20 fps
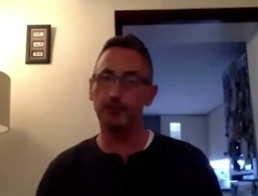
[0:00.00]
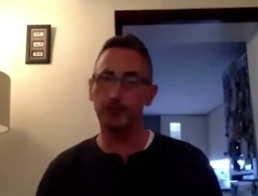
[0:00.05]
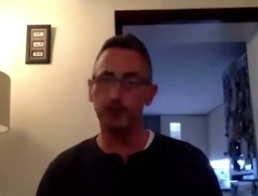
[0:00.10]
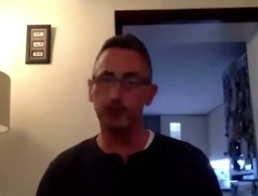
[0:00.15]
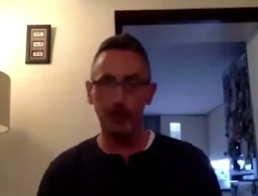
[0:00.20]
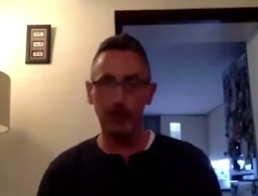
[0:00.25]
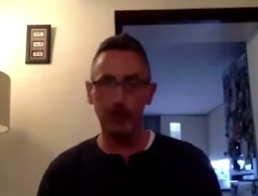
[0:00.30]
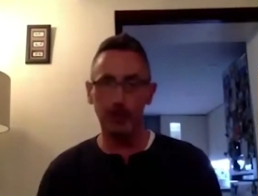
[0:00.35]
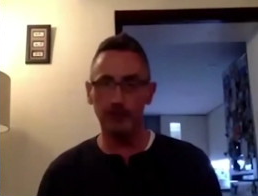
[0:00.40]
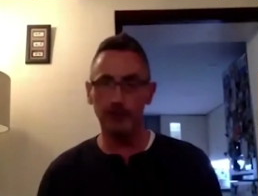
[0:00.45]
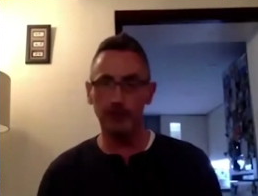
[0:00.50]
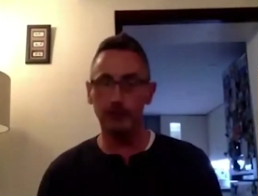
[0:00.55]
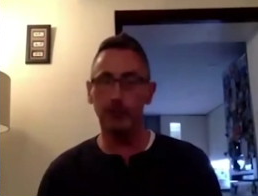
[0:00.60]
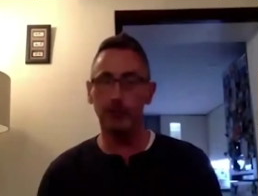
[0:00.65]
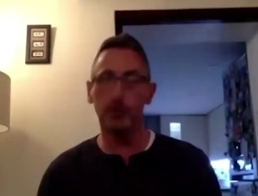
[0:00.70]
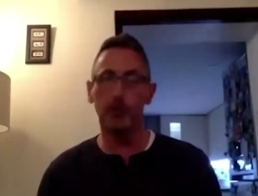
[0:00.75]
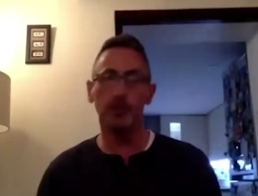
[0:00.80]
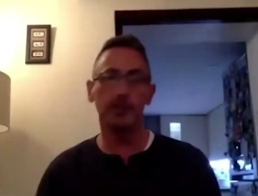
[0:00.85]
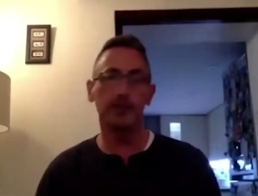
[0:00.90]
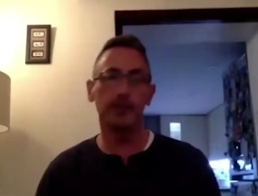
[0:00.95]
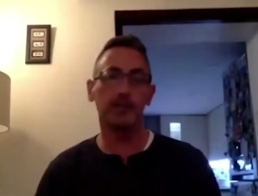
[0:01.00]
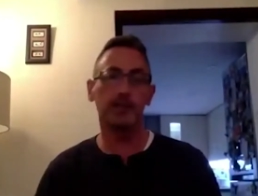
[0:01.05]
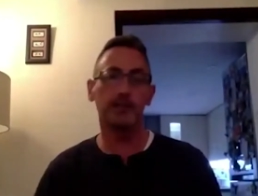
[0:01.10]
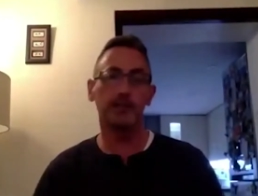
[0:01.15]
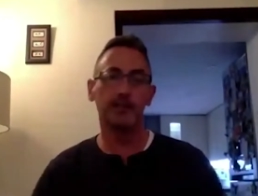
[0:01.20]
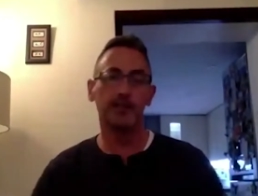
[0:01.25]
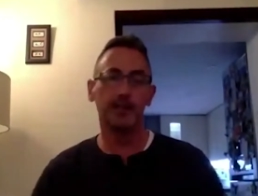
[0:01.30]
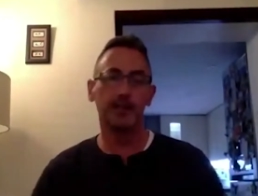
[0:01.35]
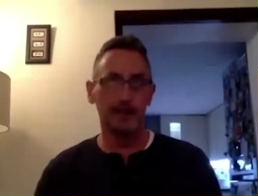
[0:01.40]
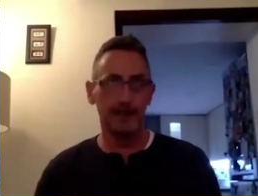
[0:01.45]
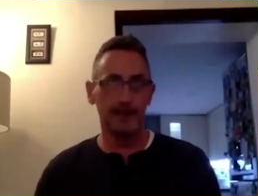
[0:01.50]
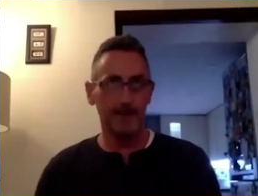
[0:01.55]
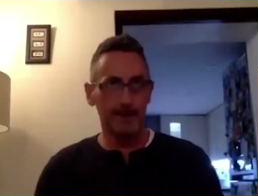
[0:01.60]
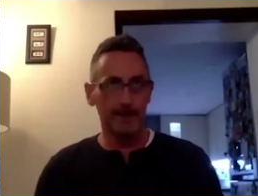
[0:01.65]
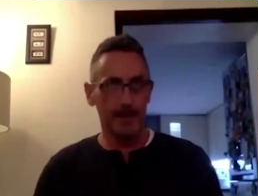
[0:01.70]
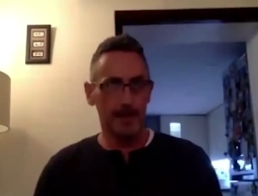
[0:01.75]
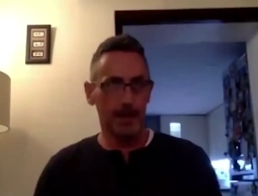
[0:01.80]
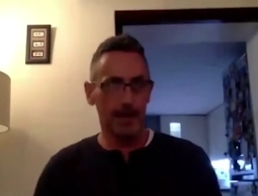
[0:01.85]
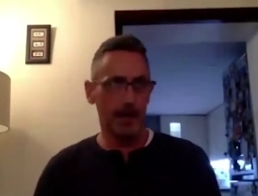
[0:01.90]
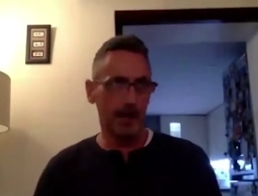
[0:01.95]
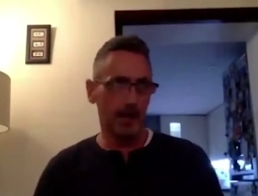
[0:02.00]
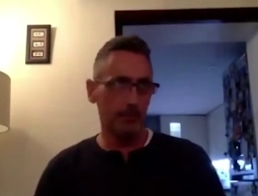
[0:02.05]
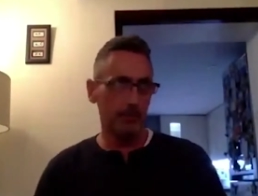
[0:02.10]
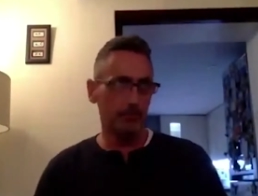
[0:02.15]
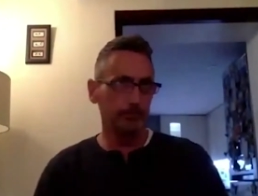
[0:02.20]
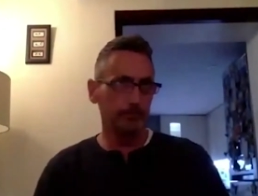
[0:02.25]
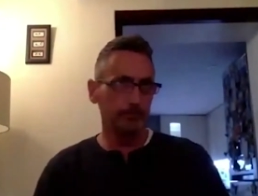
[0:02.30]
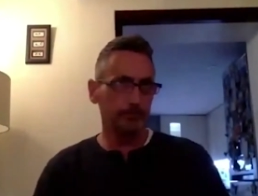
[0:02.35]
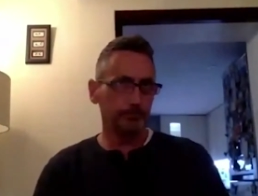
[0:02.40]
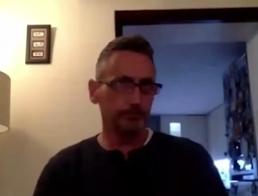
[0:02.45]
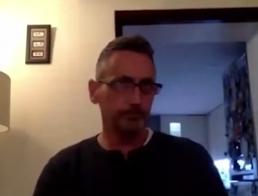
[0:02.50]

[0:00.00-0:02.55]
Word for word: new ways of working. Um,